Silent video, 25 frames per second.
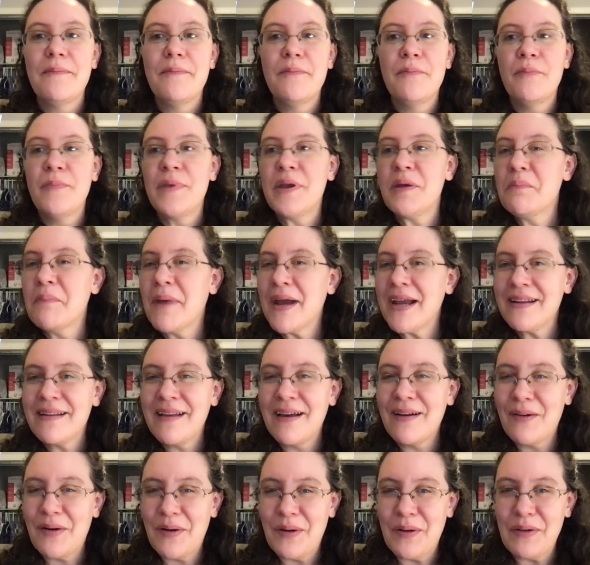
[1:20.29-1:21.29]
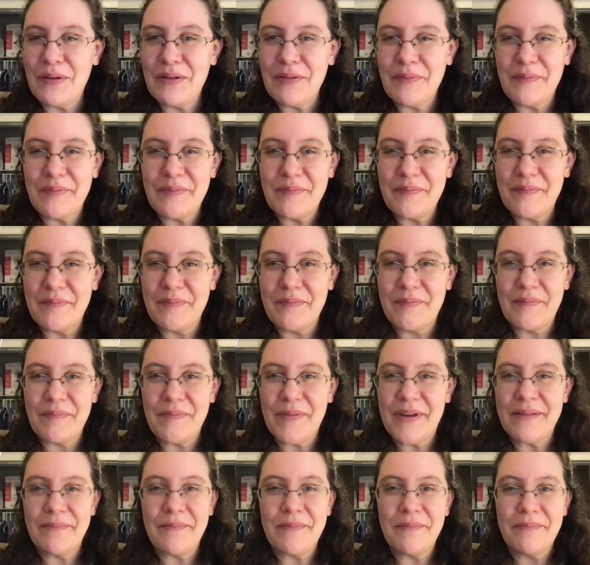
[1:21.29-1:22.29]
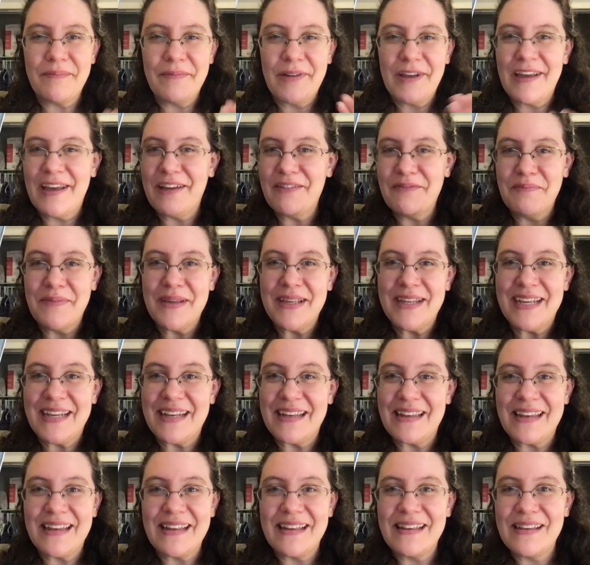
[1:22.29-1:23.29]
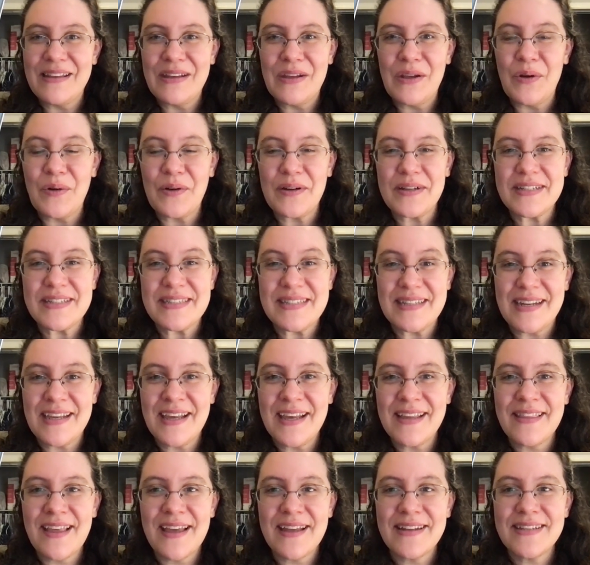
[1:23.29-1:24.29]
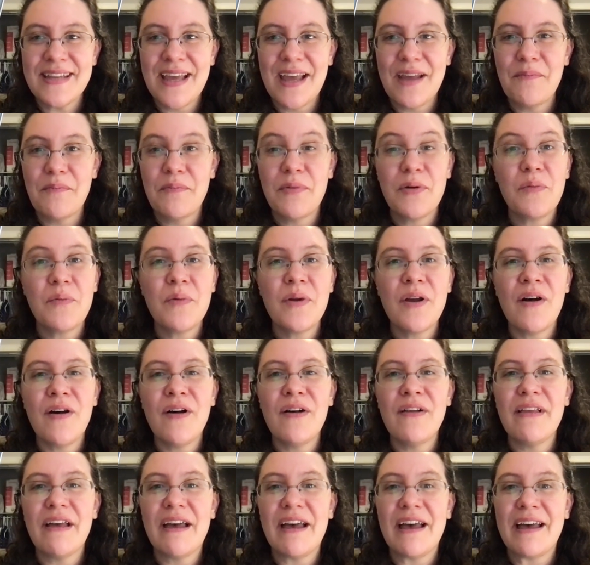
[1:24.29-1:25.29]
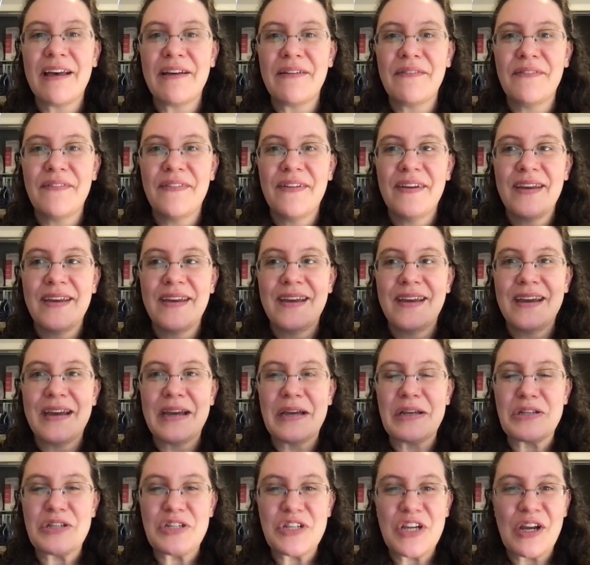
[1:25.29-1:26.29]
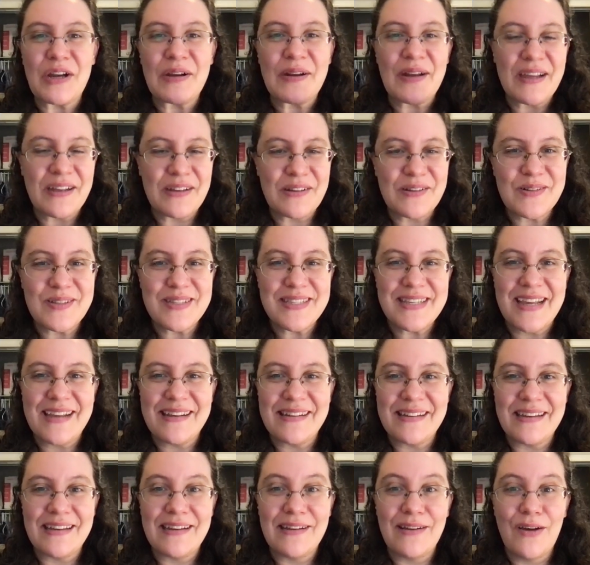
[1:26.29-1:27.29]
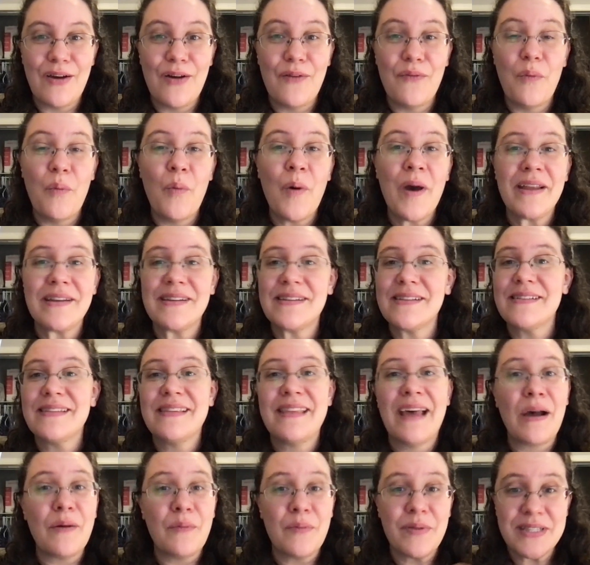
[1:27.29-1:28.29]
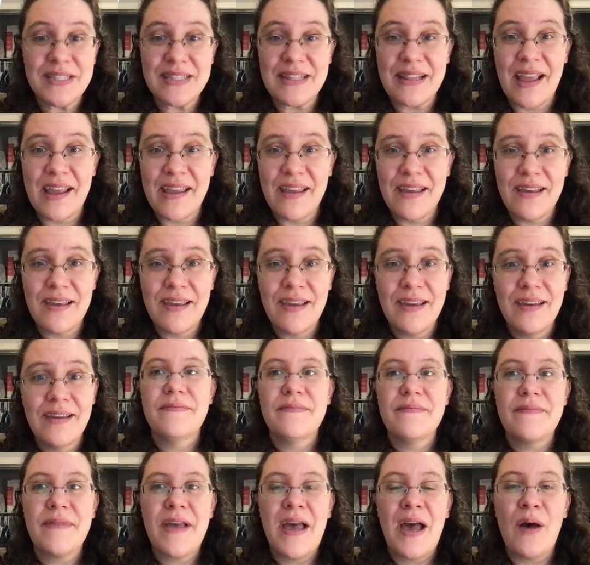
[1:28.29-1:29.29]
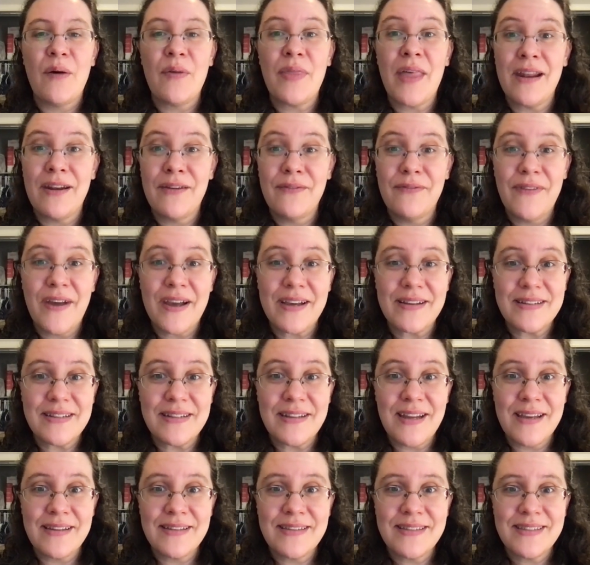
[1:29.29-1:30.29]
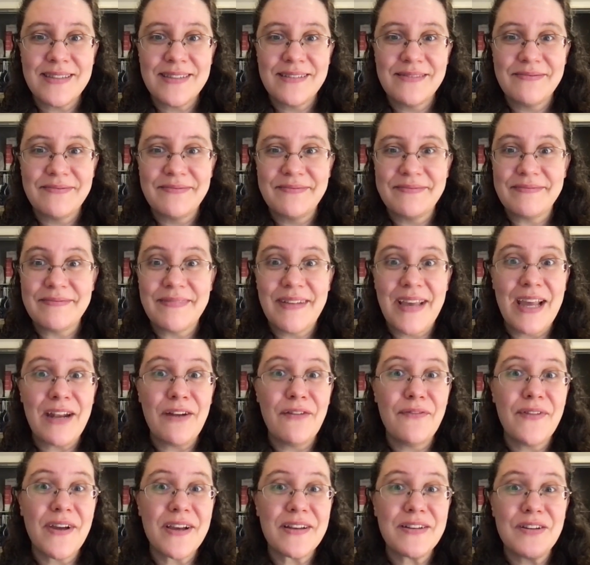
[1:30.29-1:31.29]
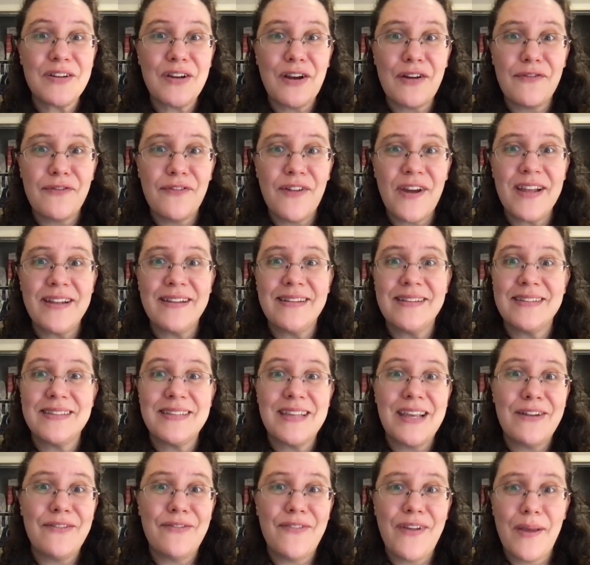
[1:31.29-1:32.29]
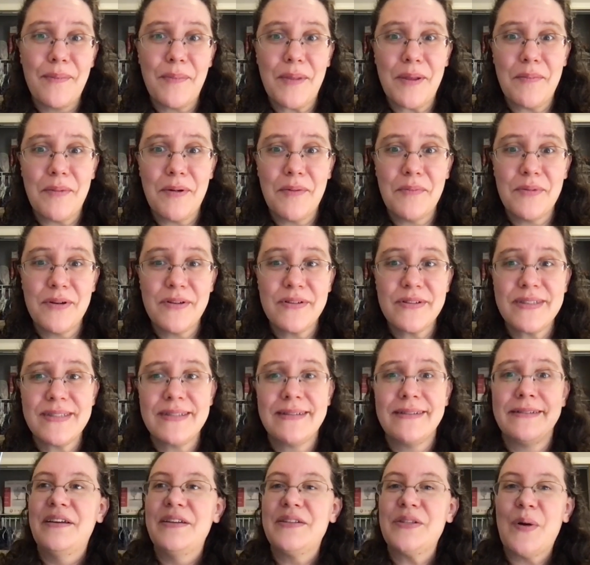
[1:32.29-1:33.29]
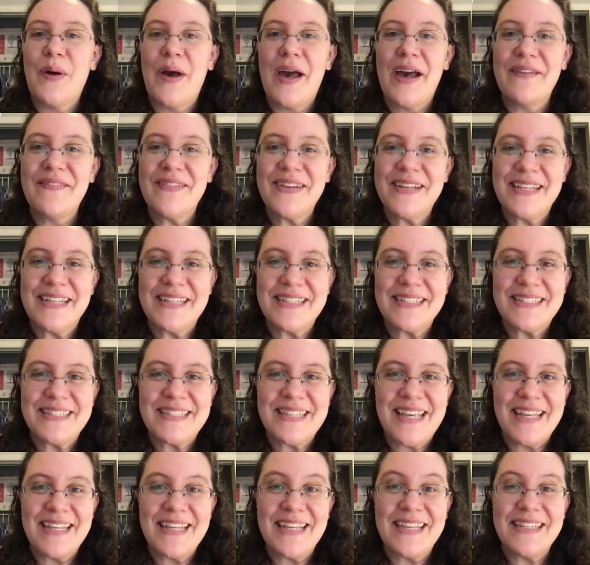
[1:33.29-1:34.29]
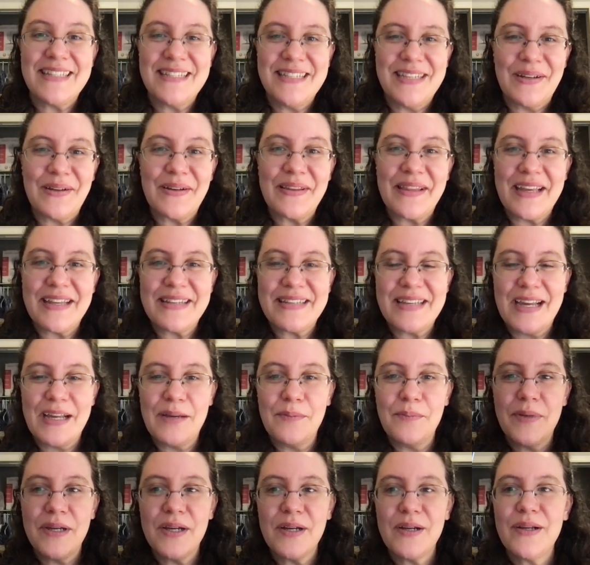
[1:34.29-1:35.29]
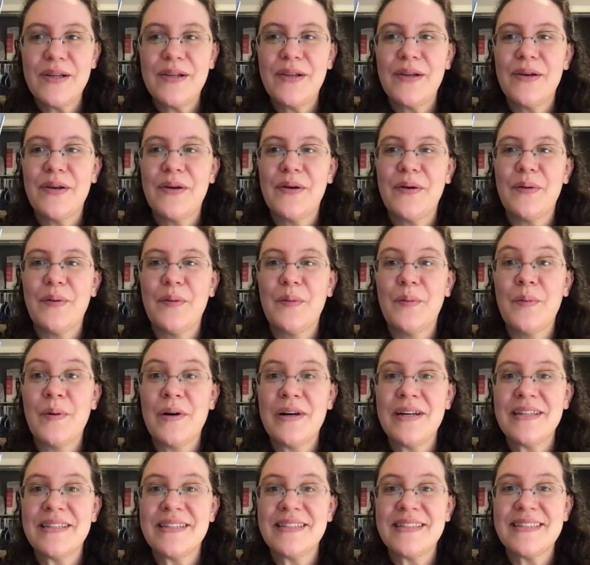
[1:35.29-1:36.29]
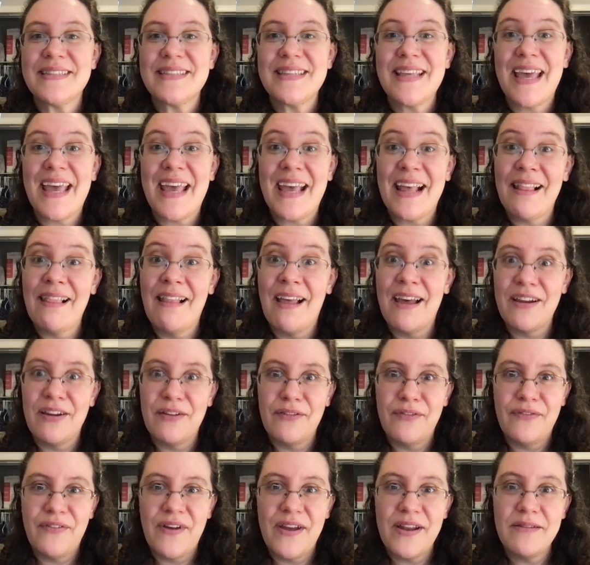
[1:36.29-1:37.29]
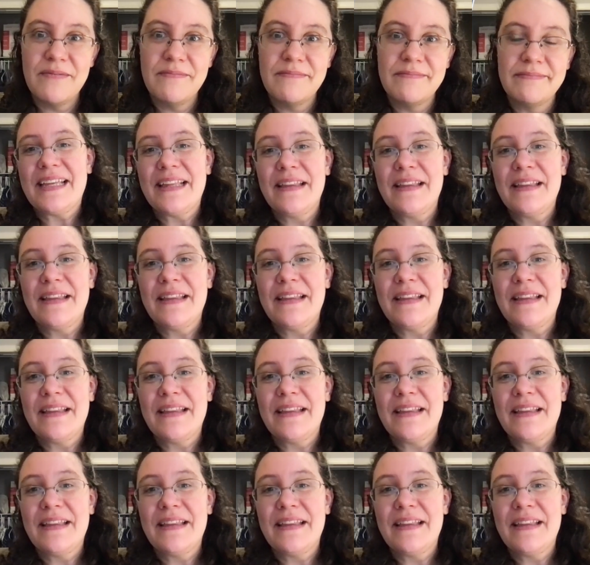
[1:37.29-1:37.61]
We might not all have been in New York City at that time, but we all have a shared understanding of what that was like, how that affected us and affected our friends and family members. So having it set during that time period was a lot of fun.